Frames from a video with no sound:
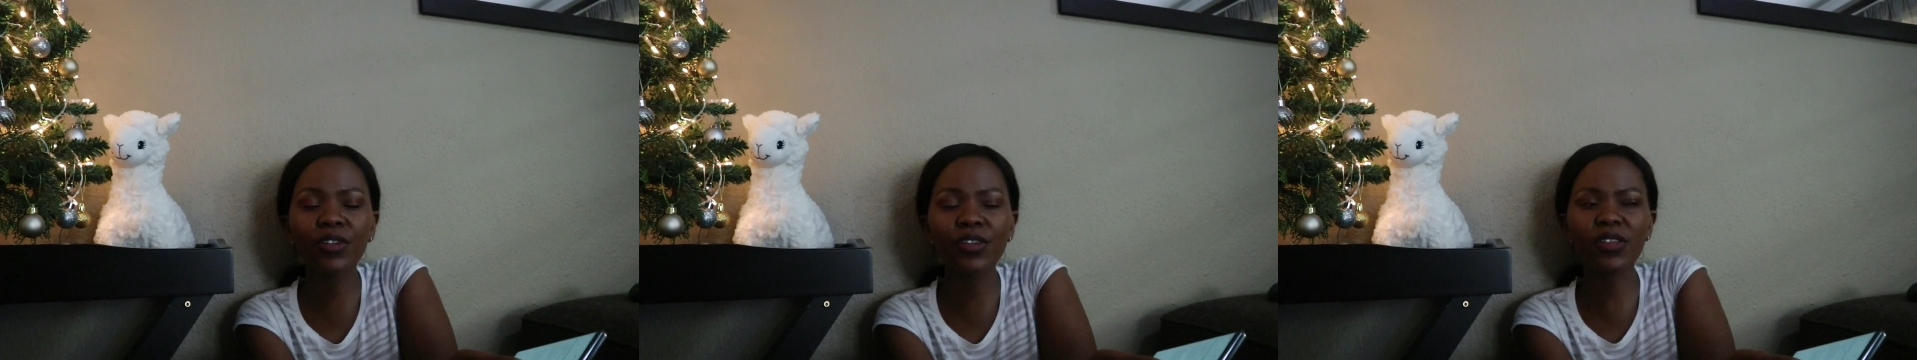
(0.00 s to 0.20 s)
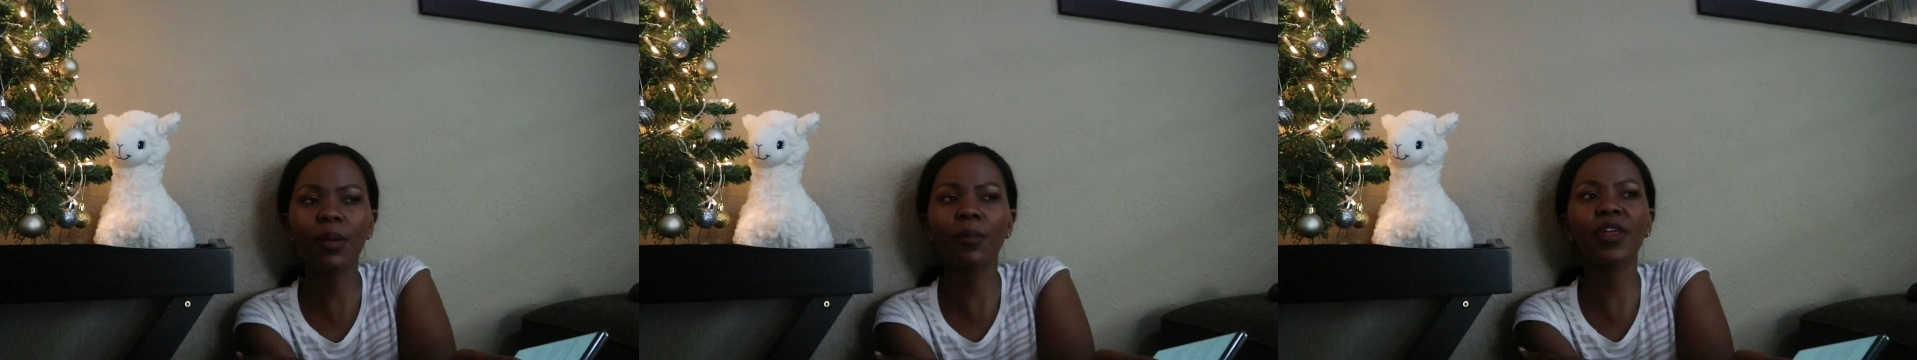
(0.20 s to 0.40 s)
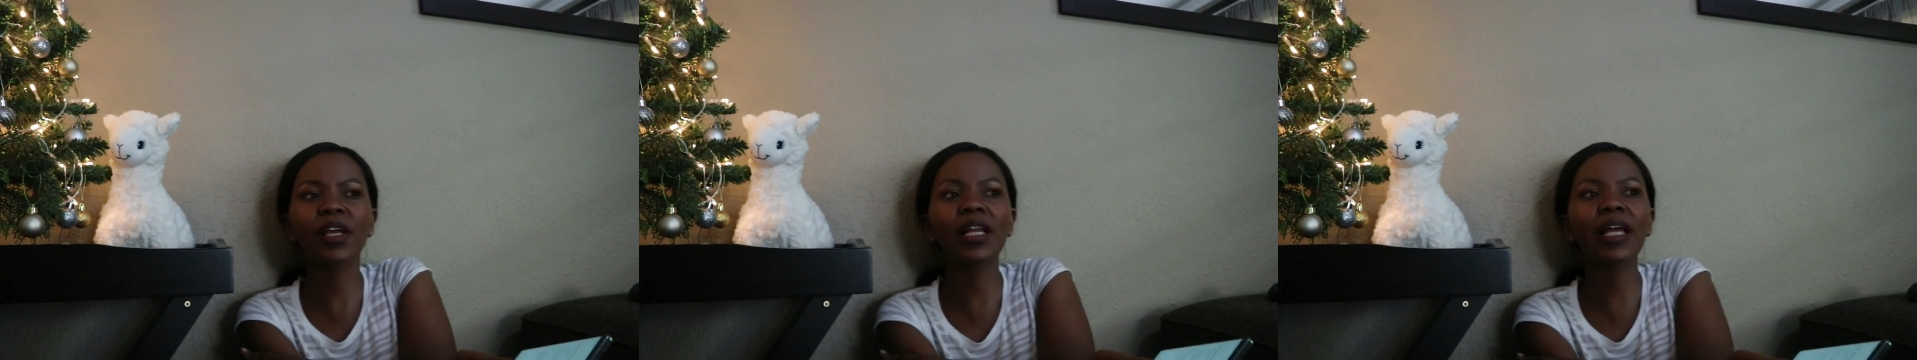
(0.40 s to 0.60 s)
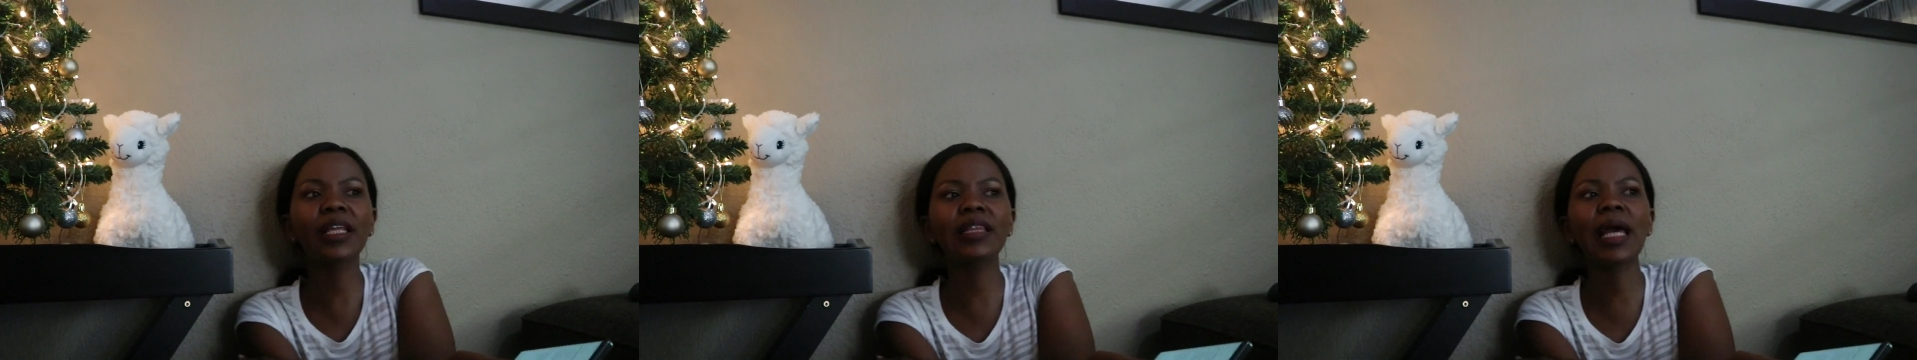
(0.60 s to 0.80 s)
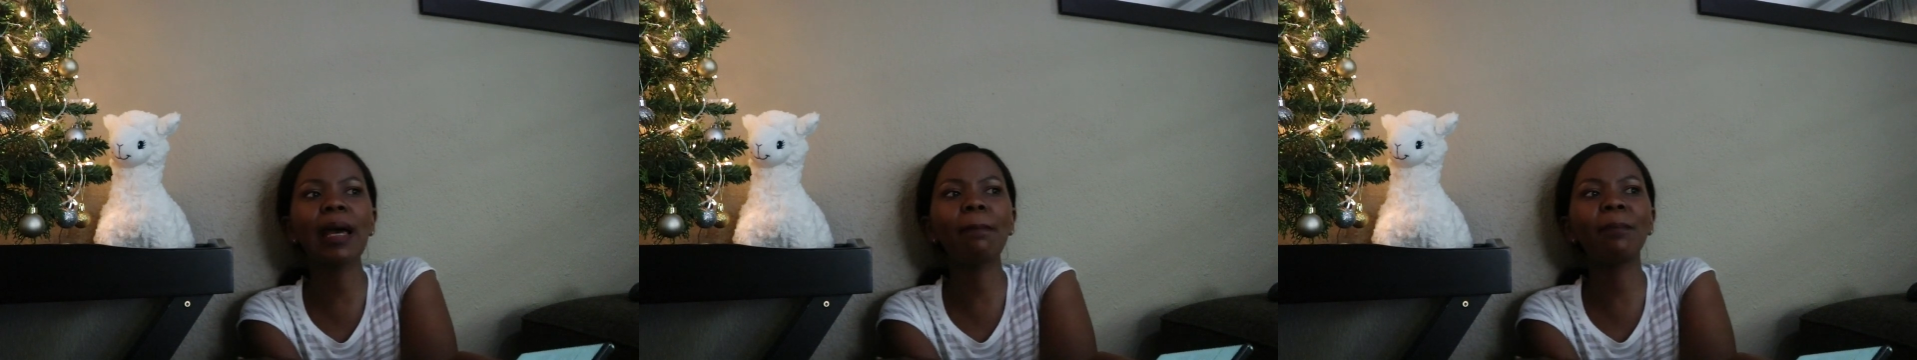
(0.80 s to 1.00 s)
something like
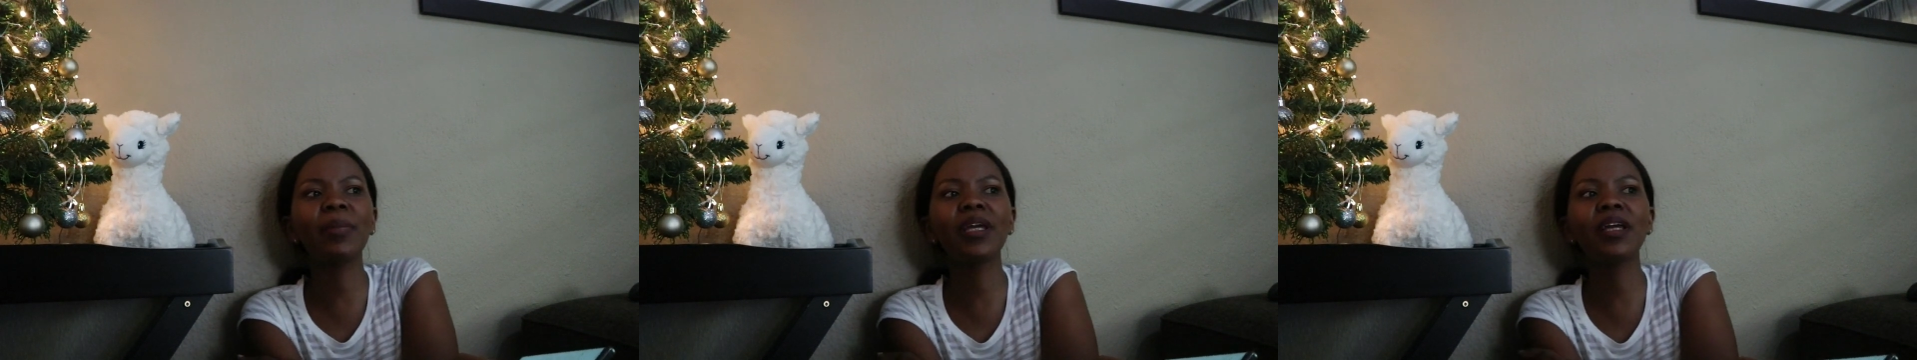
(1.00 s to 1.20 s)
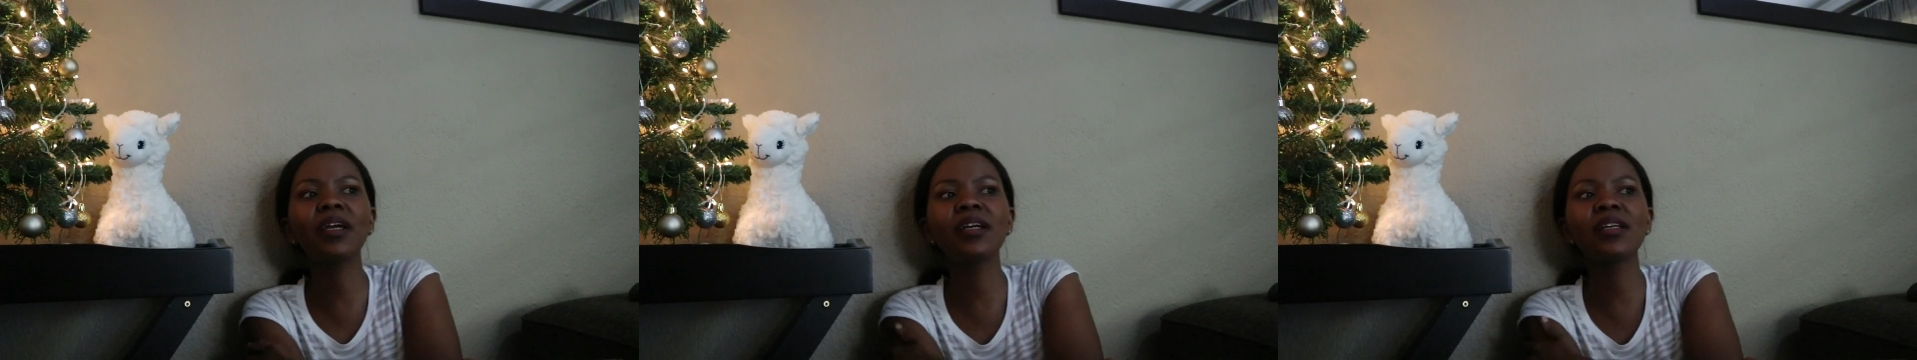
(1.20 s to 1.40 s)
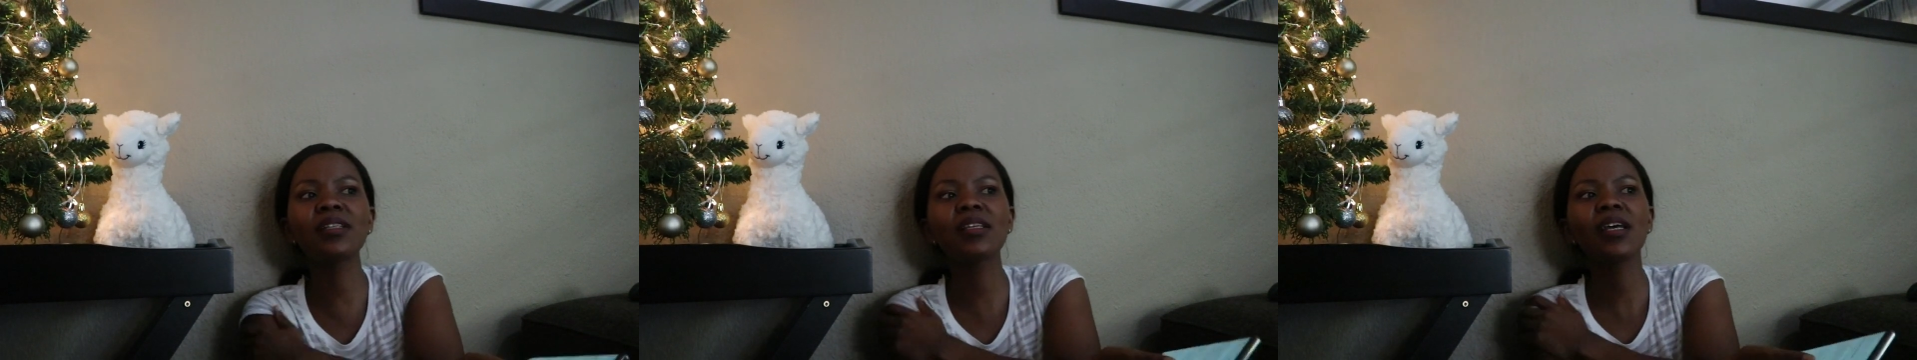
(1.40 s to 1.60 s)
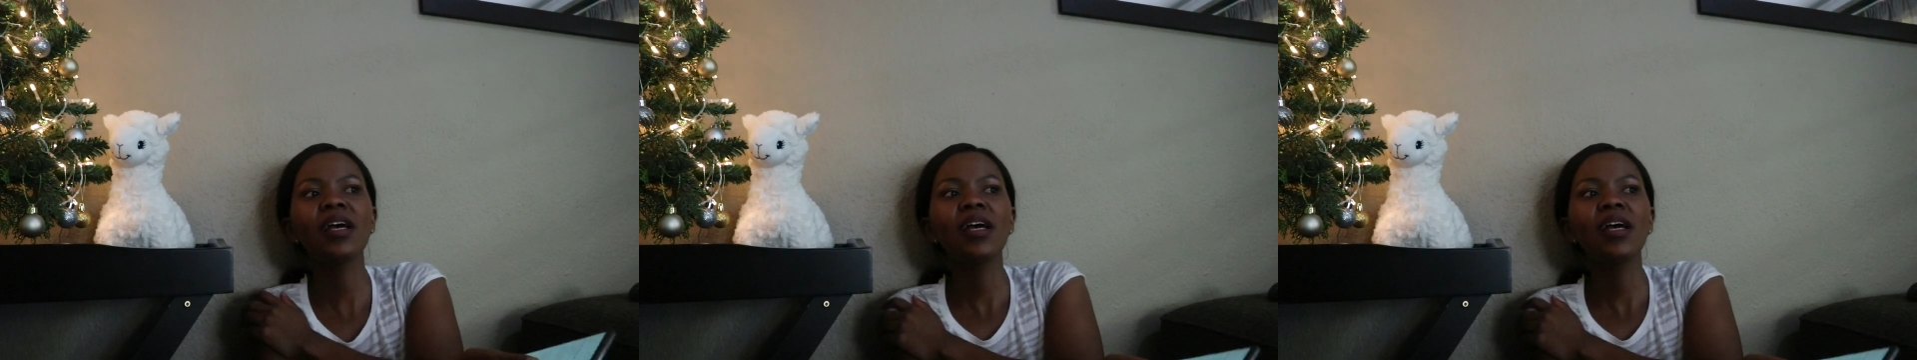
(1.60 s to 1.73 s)
that, because